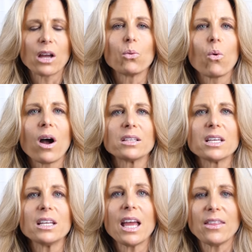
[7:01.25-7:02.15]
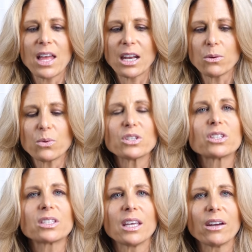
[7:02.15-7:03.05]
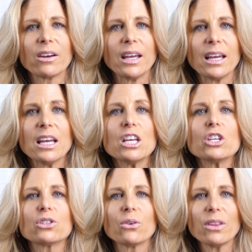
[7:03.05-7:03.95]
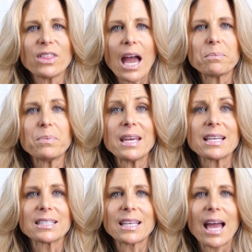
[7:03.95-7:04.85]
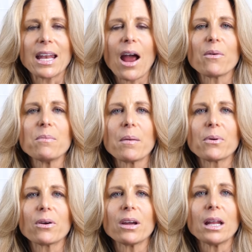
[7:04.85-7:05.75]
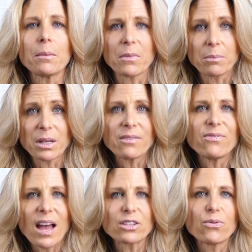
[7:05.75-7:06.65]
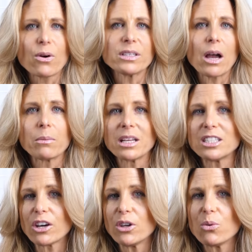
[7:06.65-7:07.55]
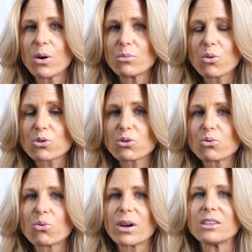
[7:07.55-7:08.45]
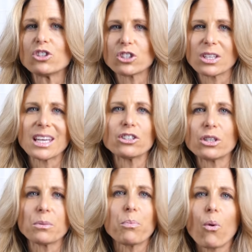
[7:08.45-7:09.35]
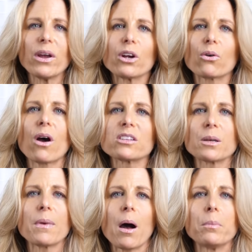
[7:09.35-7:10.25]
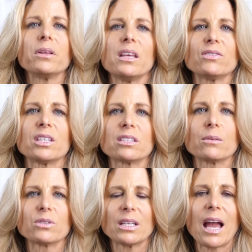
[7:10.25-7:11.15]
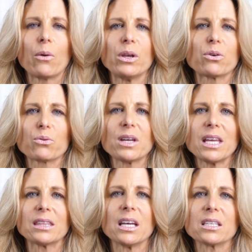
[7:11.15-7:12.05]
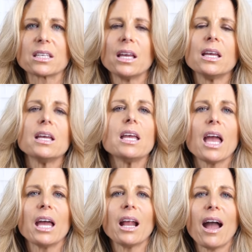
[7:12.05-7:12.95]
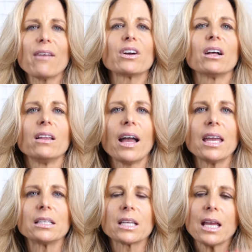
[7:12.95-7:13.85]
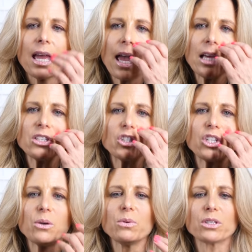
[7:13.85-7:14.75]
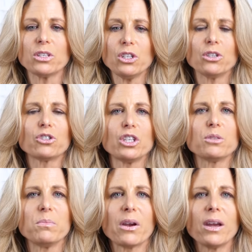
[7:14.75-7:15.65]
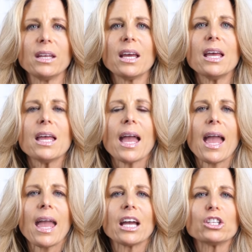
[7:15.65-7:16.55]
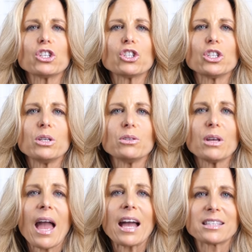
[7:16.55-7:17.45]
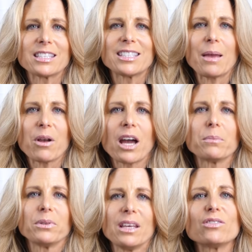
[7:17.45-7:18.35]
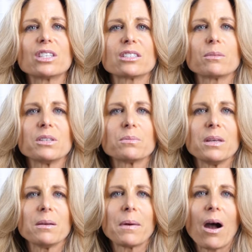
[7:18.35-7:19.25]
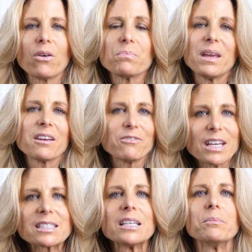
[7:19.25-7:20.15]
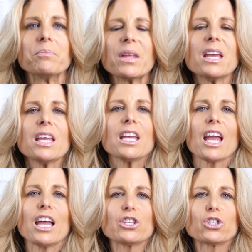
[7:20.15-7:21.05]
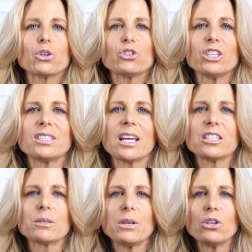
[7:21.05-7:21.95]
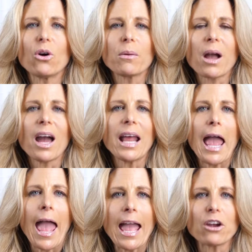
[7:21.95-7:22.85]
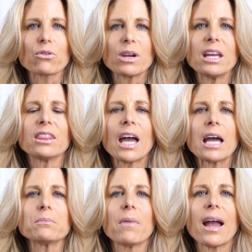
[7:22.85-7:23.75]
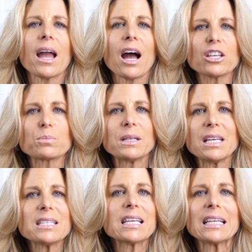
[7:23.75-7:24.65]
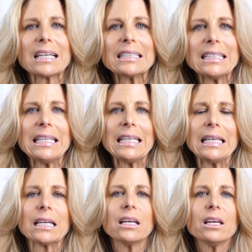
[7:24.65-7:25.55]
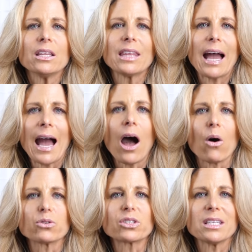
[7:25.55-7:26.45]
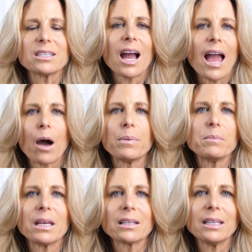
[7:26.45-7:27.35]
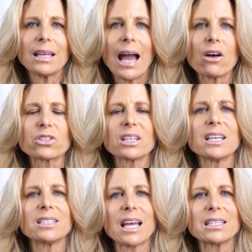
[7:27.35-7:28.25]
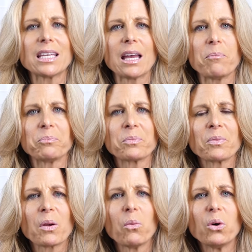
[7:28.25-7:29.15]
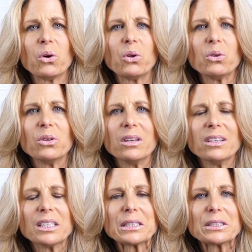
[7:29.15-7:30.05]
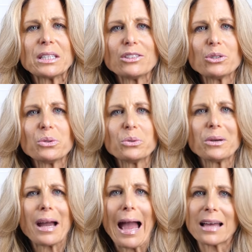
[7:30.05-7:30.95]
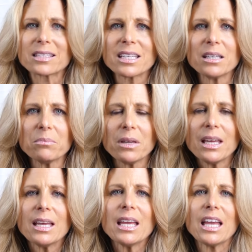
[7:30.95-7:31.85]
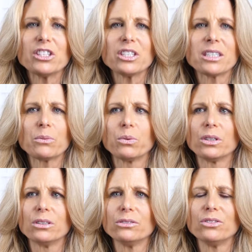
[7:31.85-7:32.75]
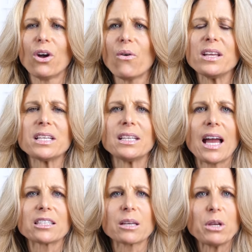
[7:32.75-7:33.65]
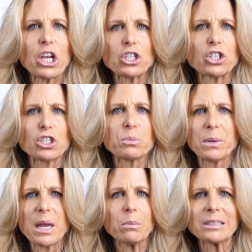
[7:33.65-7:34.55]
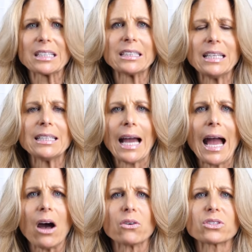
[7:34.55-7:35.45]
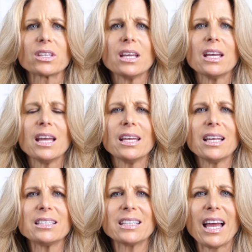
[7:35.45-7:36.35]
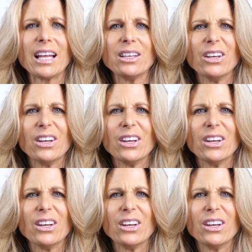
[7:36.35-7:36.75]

unwanted and that it was scary. So that being said, I remember, and I'm going to fast forward now, I'm going to tell you one more story just to get to the point across about belief systems and how we create this. And I have a client, and she was, you know, she's married, and she had the same kind of belief system as me about being a victim. And so she said to me, you know, I'm kind of angry that my husband isn't cleaning the house. He's not helping me clean the house. And I said to him, well, did you ask him? And she said, well, no, I didn't ask him. He should just be able to clean the house. And I said,